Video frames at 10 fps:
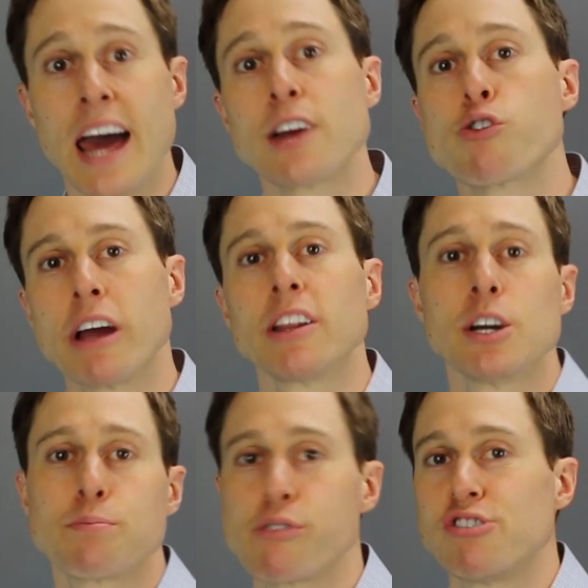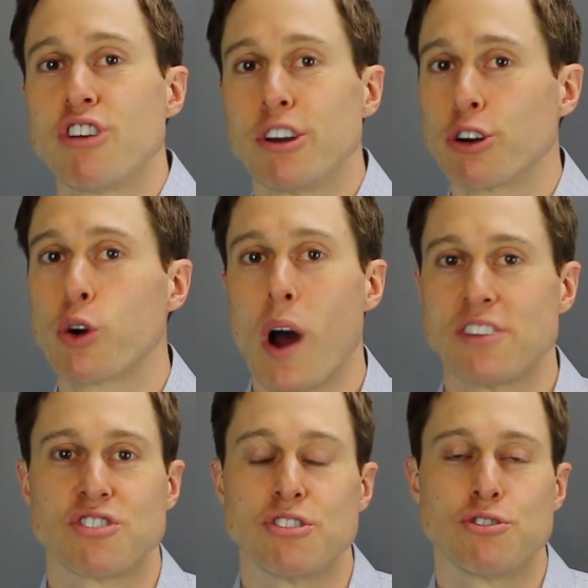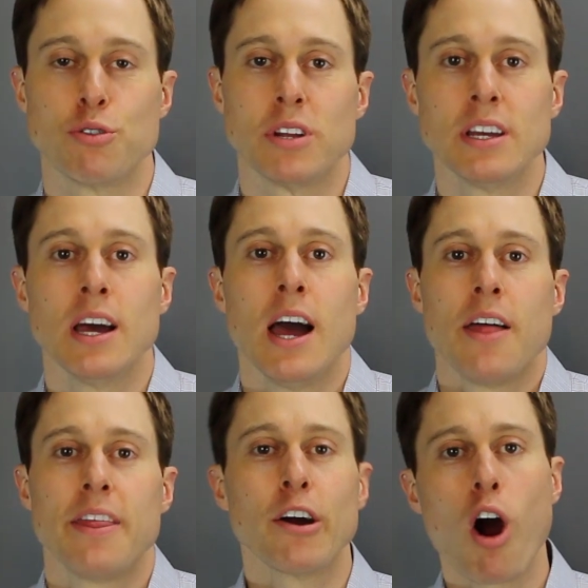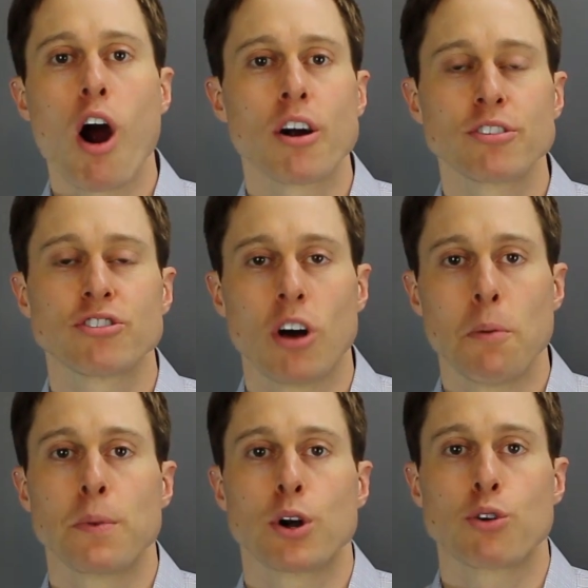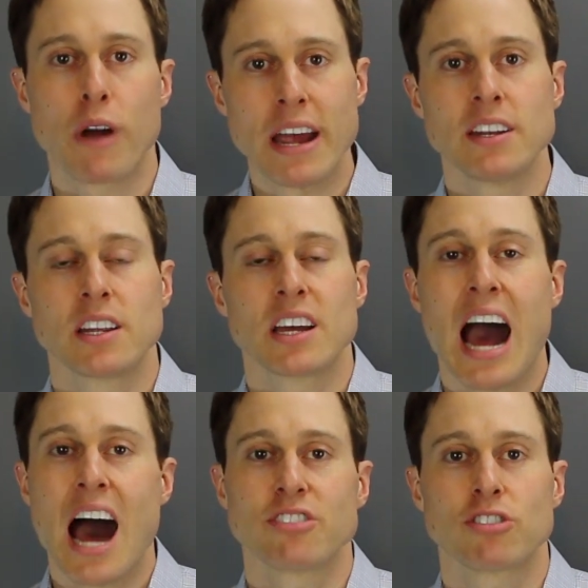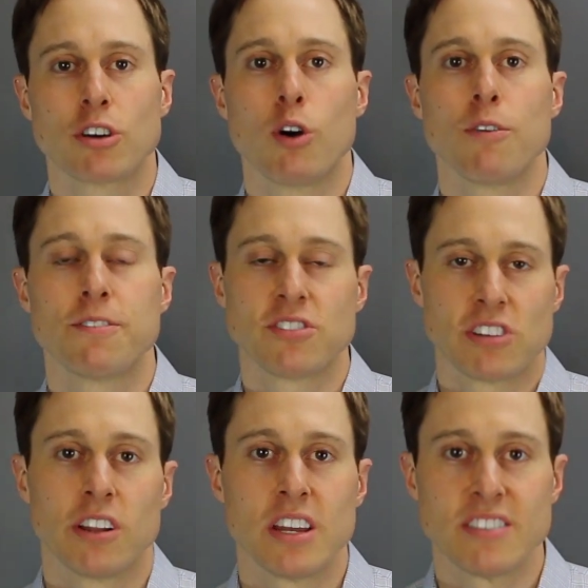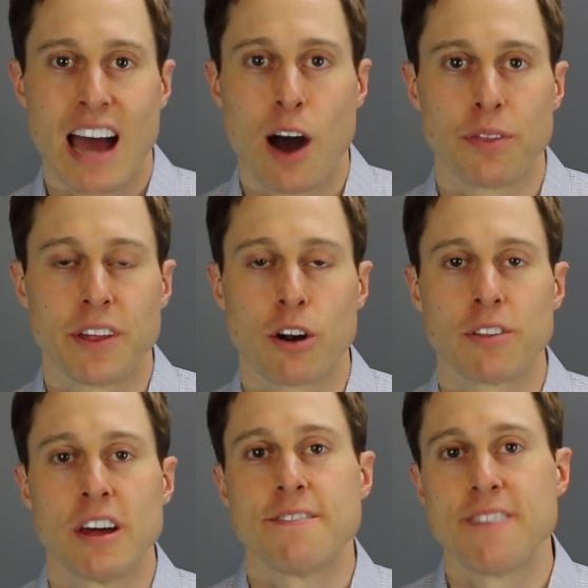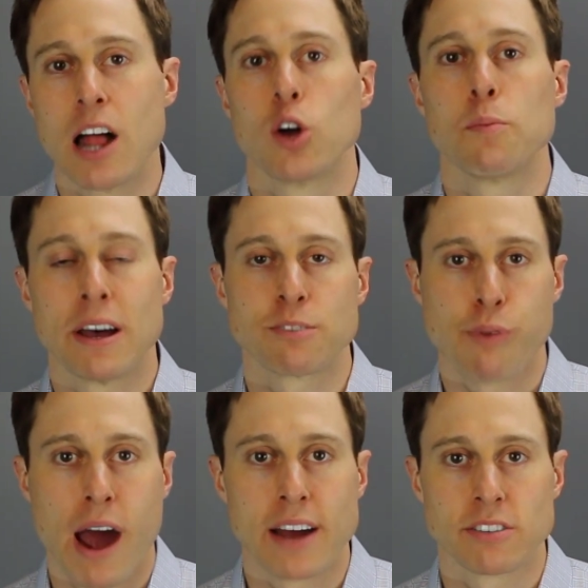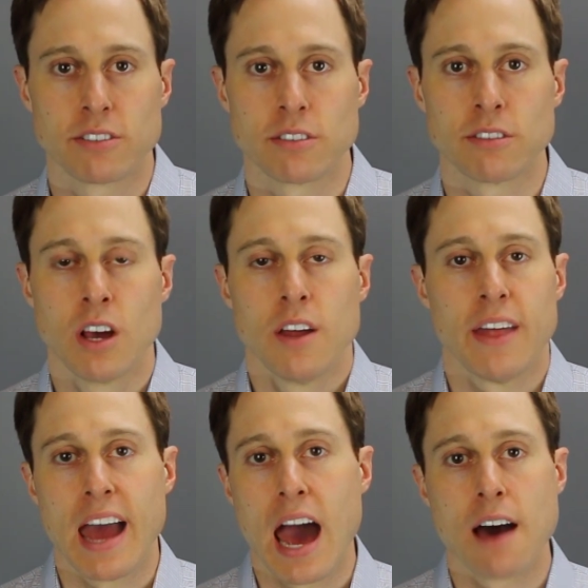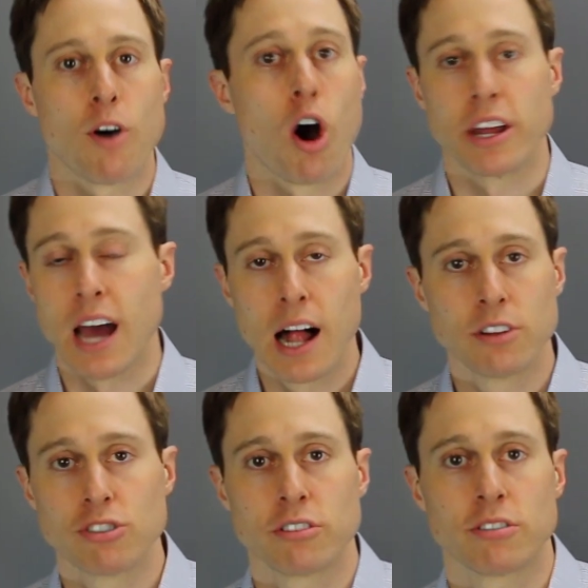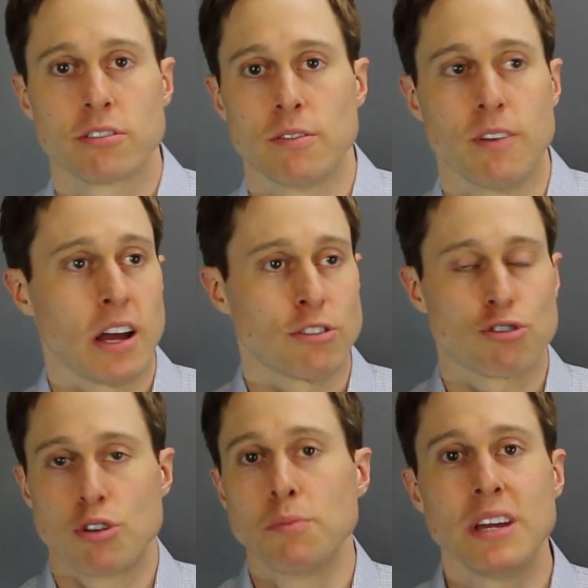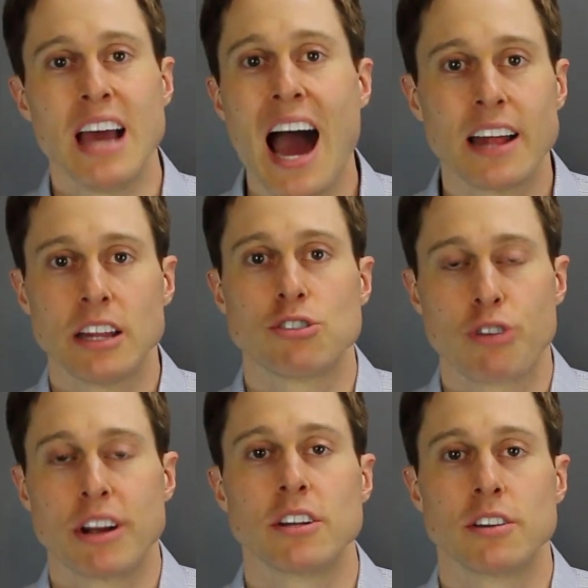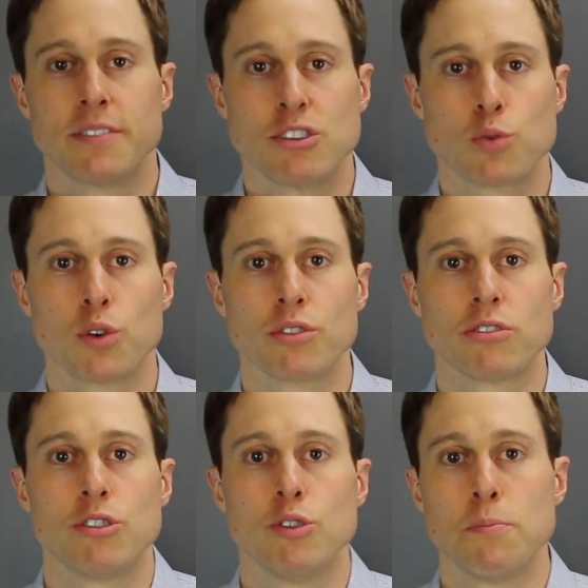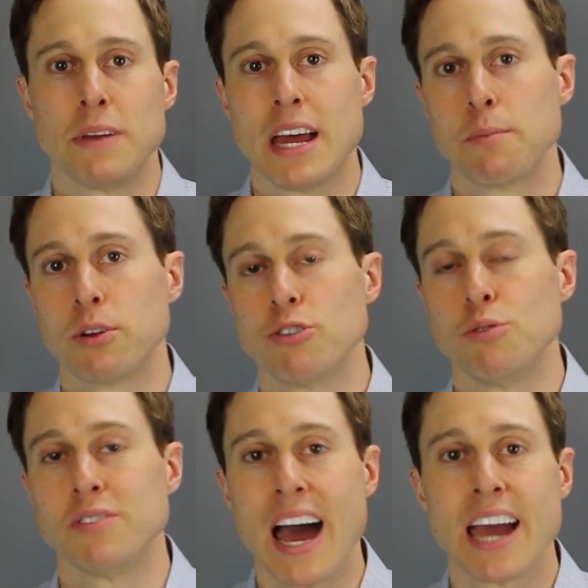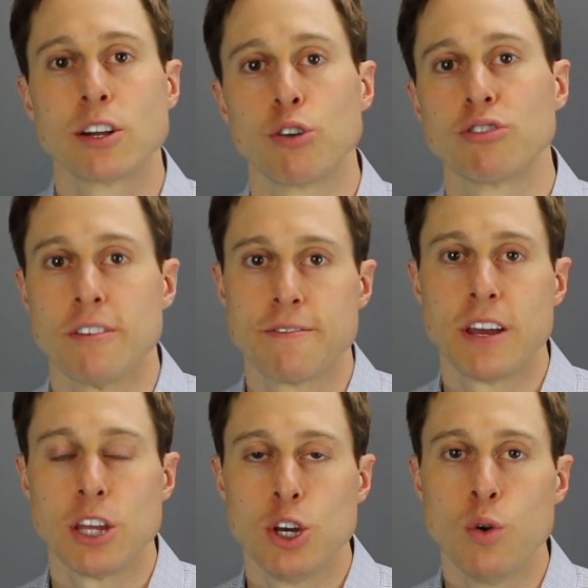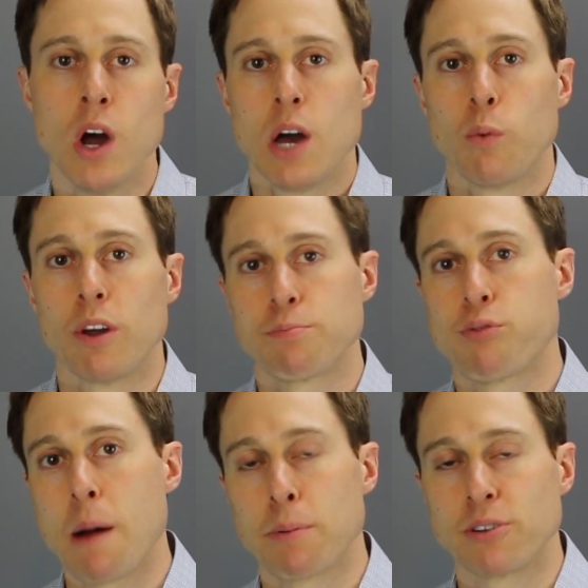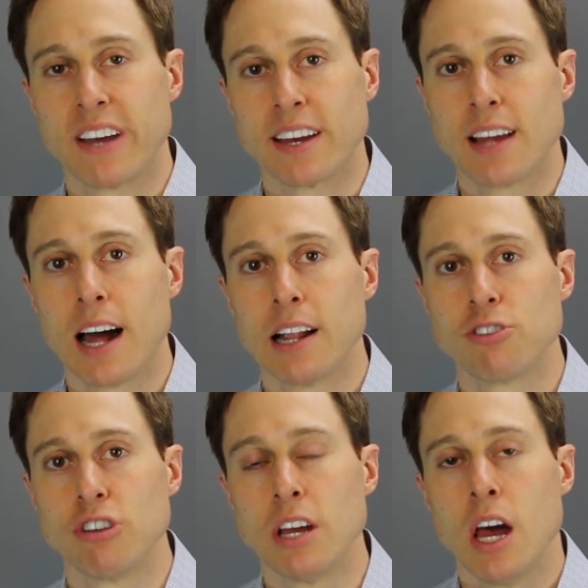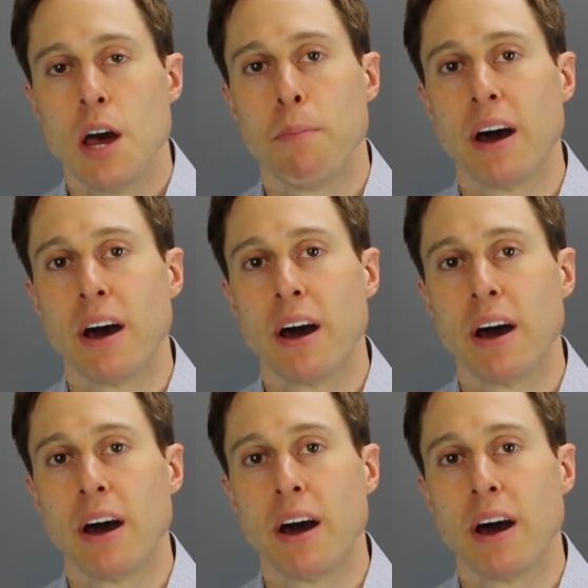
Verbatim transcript: And I greatly appreciate your question, Judy. There are some great Costco facilities out there that follow best practices. They have audiologists, extremely highly trained individuals to be able to diagnose and fit you with proper technology.